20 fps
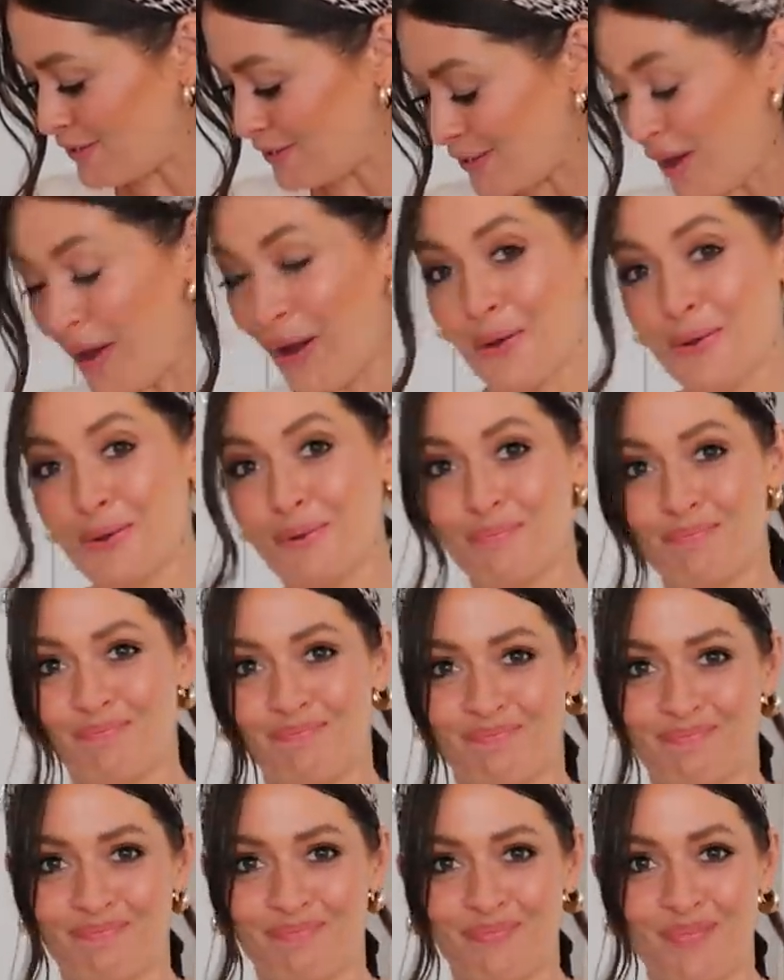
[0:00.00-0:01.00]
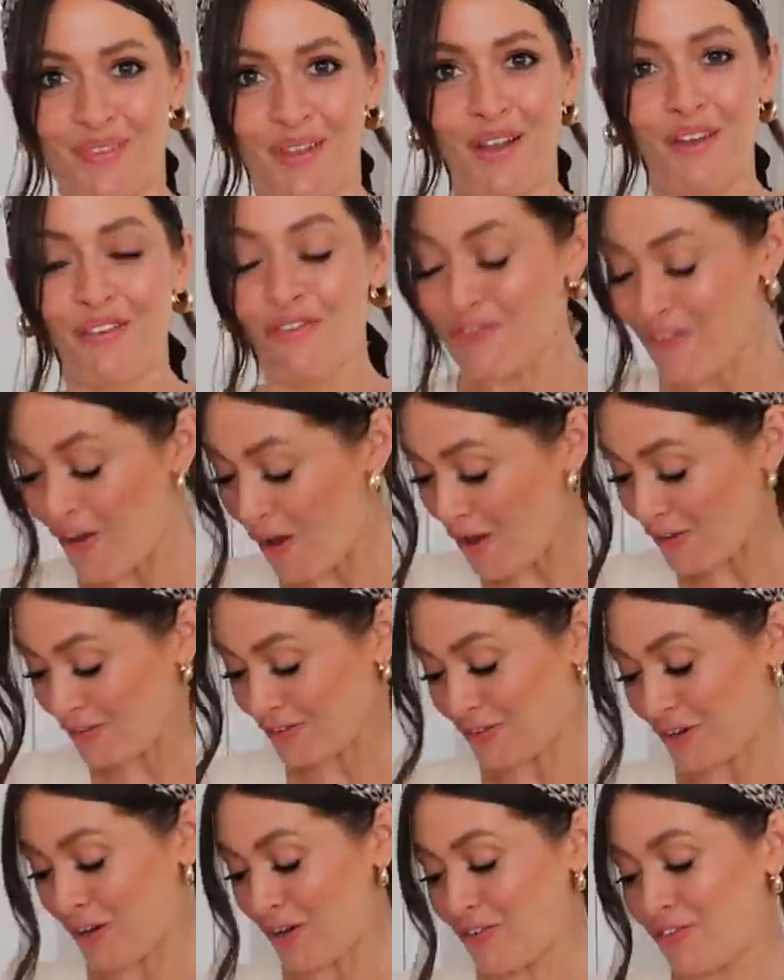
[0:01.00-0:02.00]
So
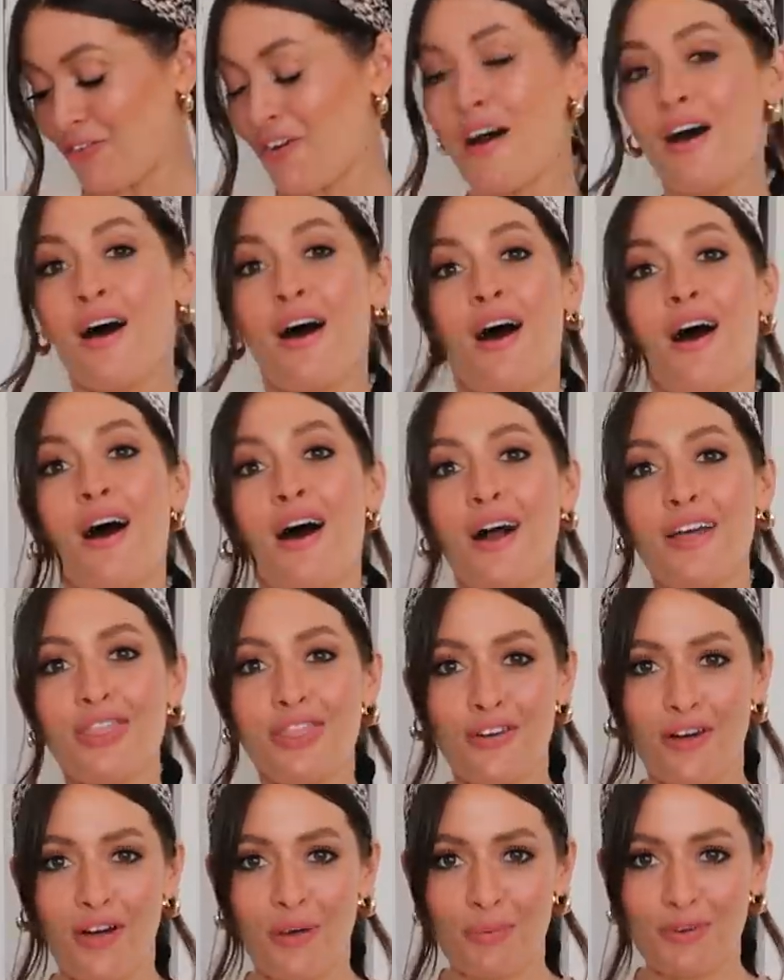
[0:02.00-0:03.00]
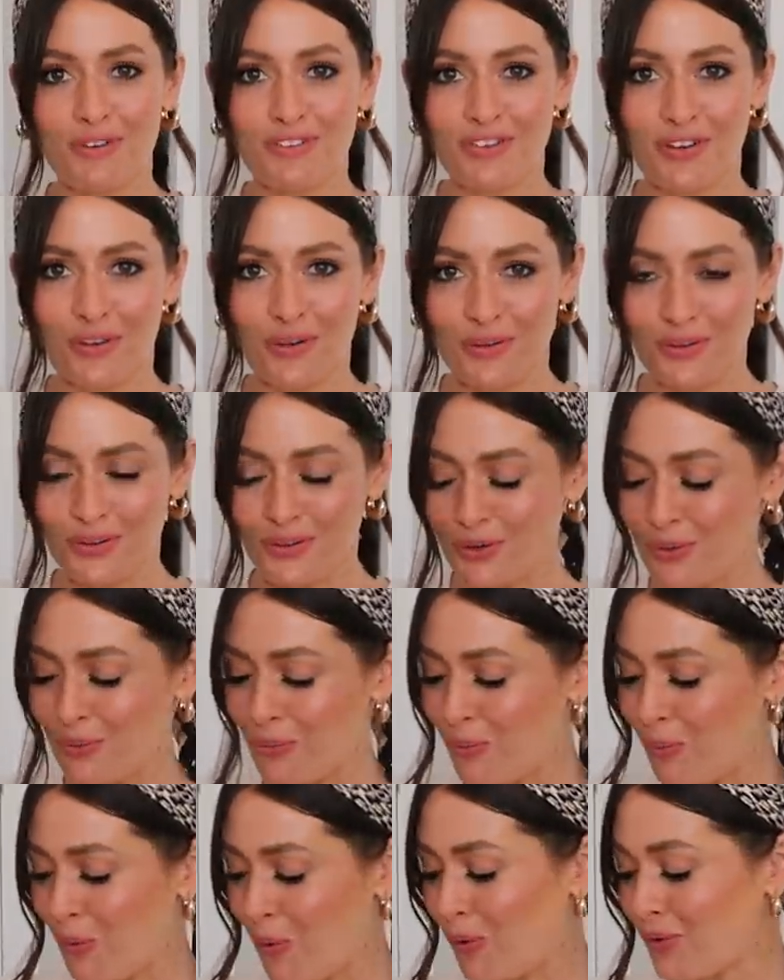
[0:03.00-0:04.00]
first off, I thought I would show
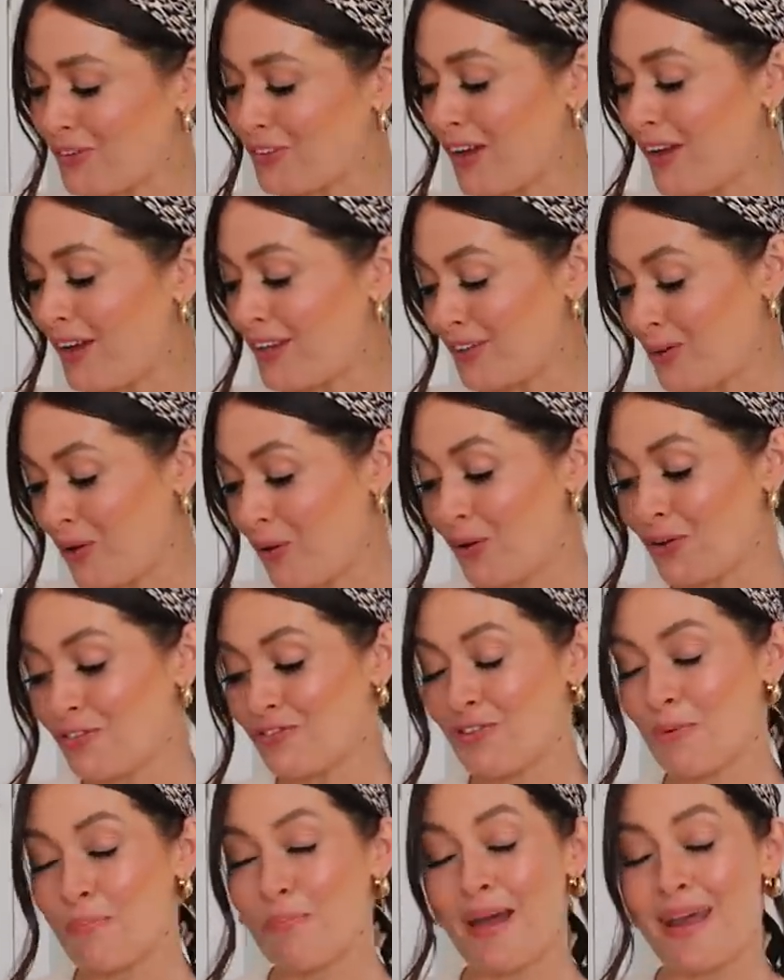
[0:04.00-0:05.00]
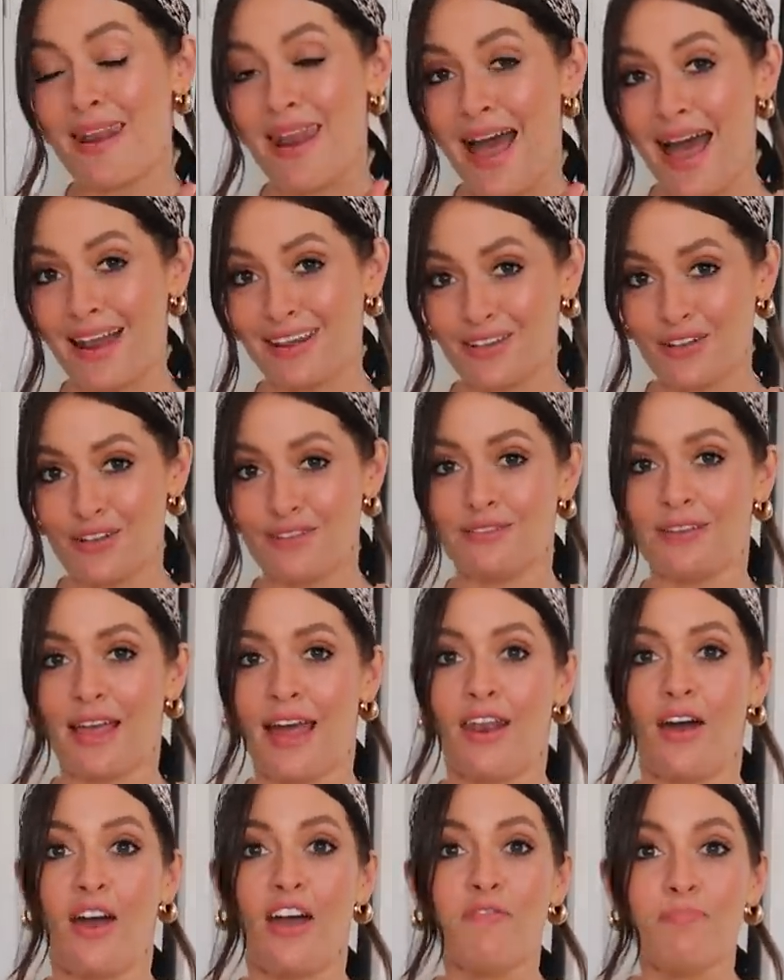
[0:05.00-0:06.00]
you what I've got from Penhaligon's,
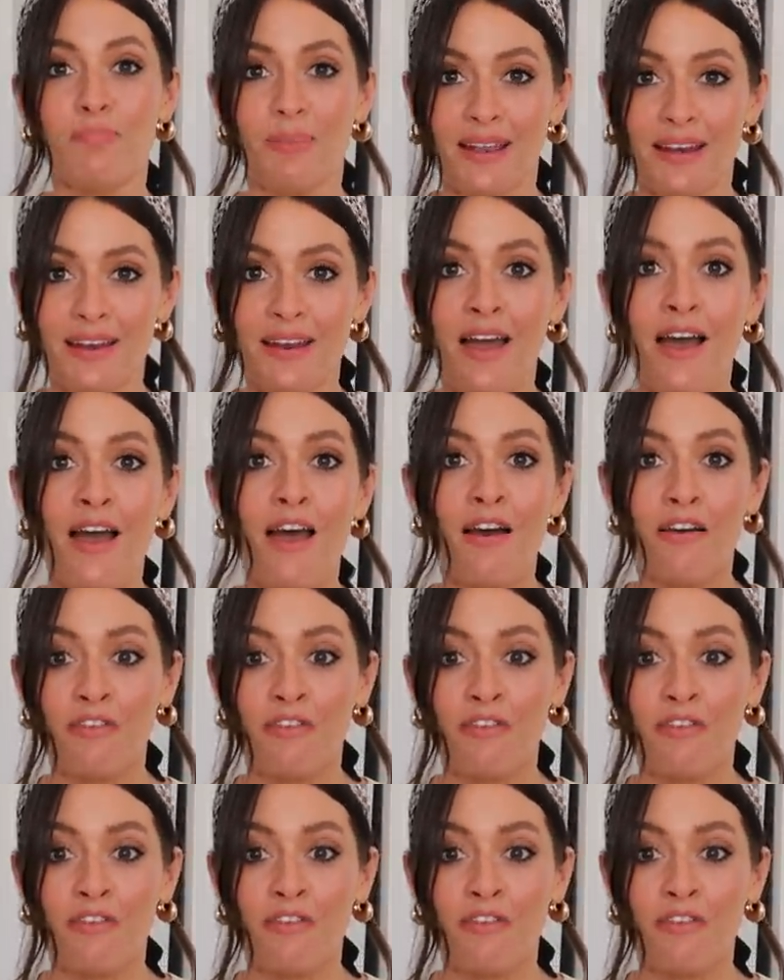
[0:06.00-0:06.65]
and I have been